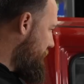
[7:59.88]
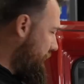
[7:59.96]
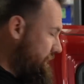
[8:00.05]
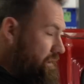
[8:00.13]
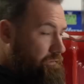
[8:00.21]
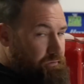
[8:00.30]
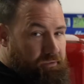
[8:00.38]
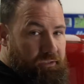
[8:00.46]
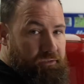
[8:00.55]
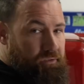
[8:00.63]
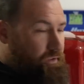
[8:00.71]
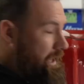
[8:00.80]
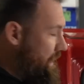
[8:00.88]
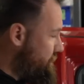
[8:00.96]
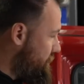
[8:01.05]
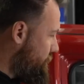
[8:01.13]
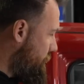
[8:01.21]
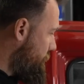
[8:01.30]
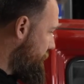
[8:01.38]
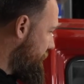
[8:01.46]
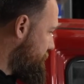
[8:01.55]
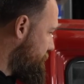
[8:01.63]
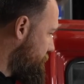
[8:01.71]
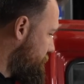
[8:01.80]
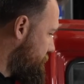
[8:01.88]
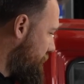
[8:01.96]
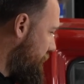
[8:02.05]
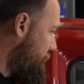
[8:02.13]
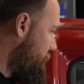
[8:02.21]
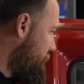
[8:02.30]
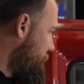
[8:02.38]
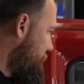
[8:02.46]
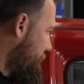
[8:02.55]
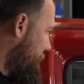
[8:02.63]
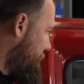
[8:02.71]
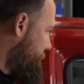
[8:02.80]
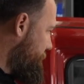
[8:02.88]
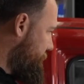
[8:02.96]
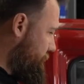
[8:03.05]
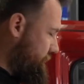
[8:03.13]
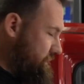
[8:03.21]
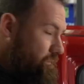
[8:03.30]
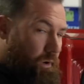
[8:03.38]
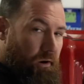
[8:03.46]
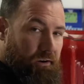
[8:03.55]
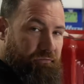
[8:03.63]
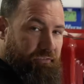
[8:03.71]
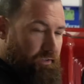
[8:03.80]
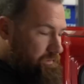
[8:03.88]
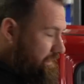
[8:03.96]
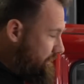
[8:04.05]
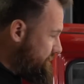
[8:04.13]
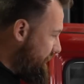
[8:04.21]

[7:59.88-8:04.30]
and then obviously install a head unit while we're there too. So lots of wiring fun times